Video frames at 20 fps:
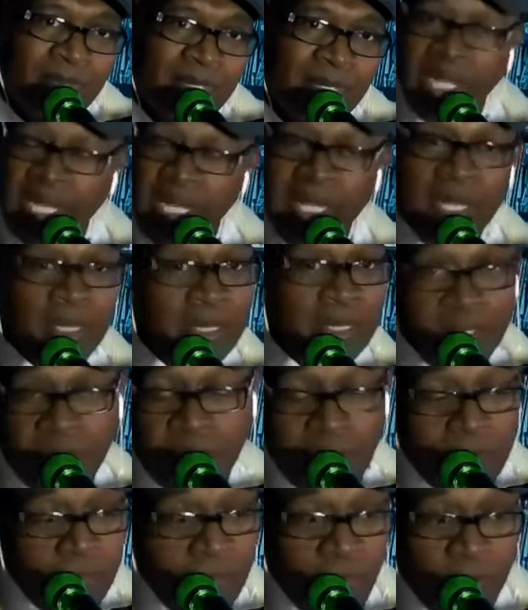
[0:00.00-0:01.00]
and
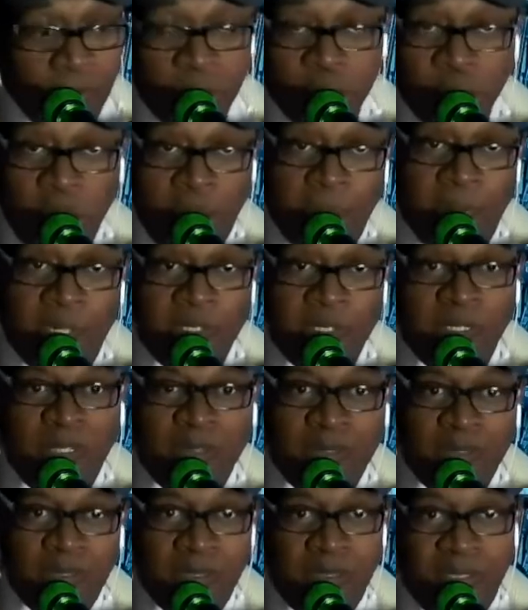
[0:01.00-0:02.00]
you're talking about
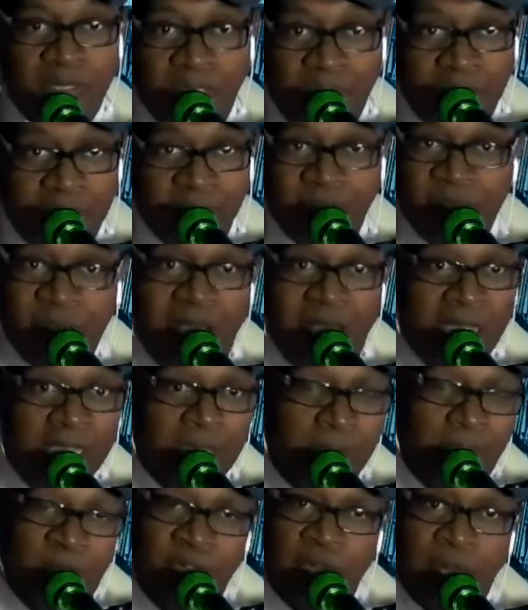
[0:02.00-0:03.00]
the
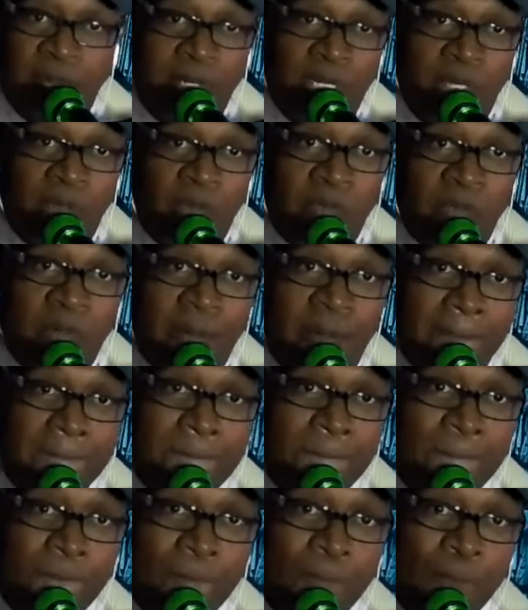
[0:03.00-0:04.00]
volume of the
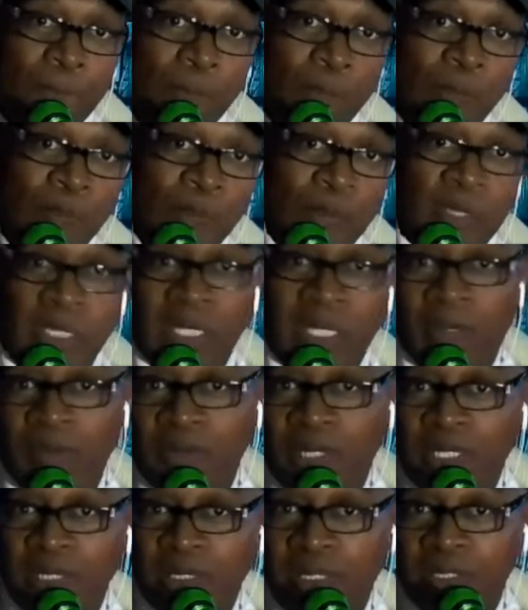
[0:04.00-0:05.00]
balloon.
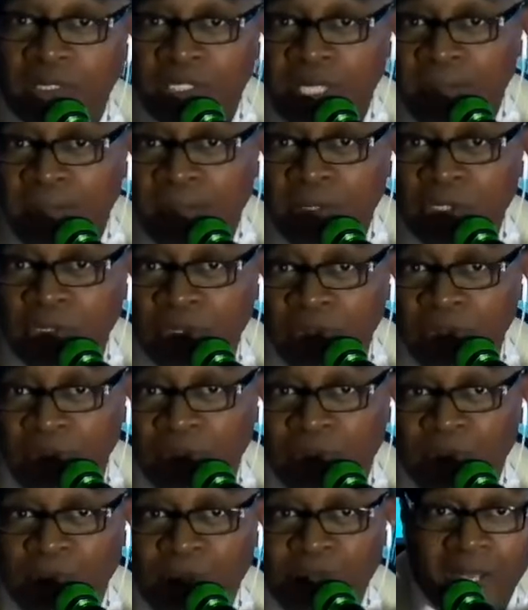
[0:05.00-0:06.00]
The
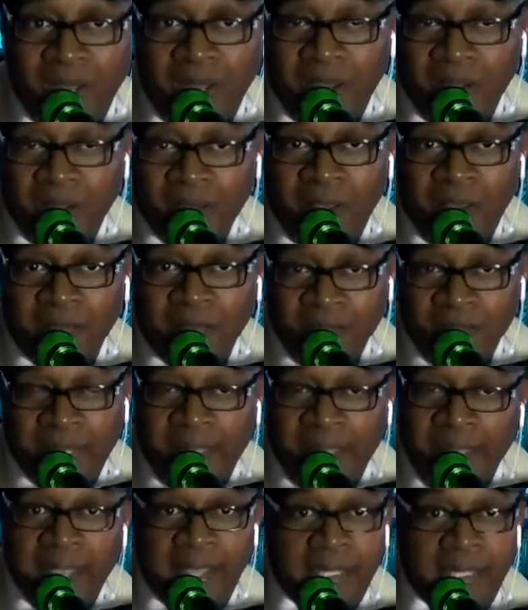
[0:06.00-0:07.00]
temperature of the
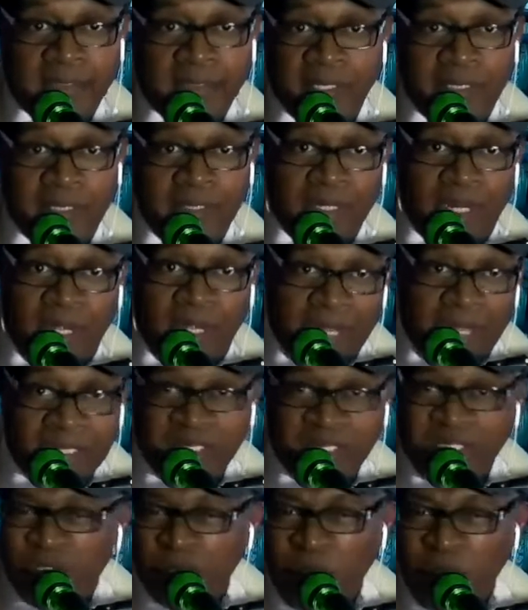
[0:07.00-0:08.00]
gas. It's
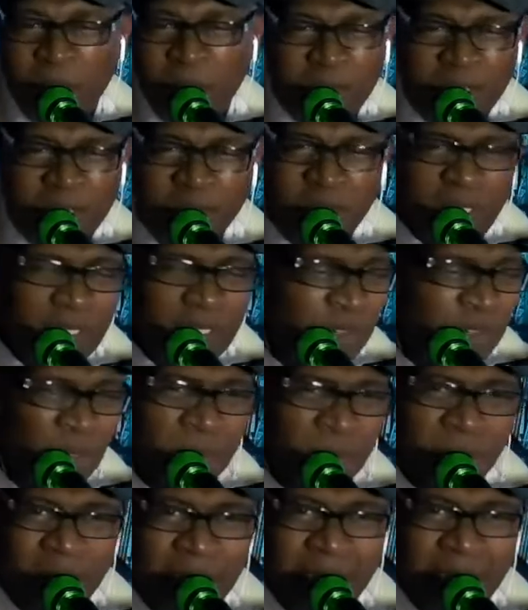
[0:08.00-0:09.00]
so much that
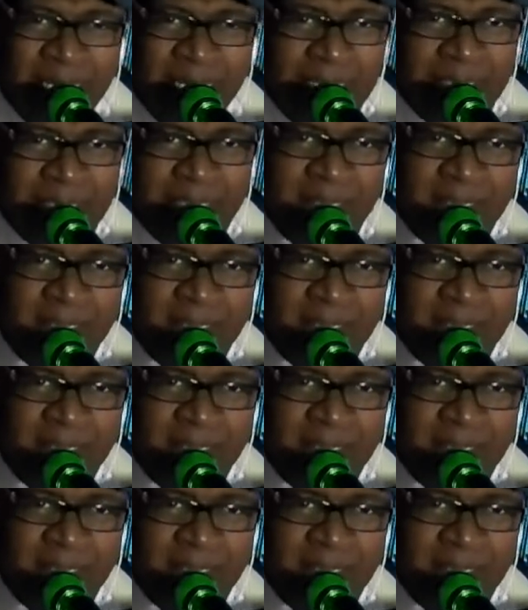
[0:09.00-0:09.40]
took place.